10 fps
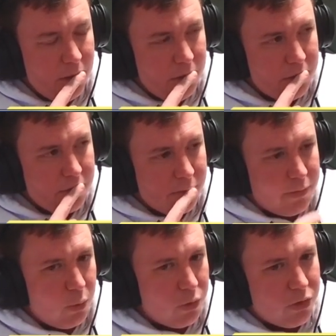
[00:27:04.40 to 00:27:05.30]
Which
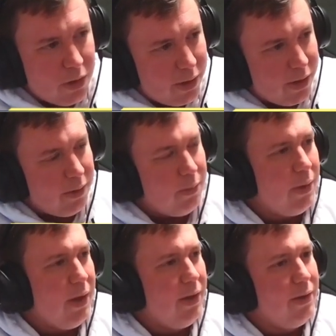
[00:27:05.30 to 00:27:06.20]
unfortunately we
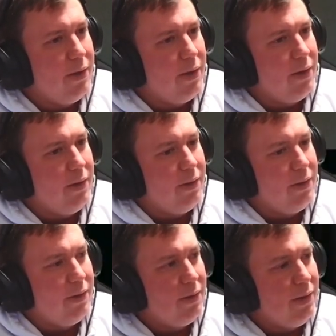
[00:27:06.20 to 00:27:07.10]
hadn't done.
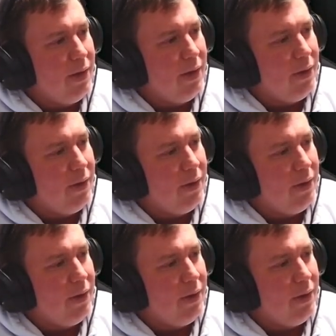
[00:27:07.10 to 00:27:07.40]
Yeah.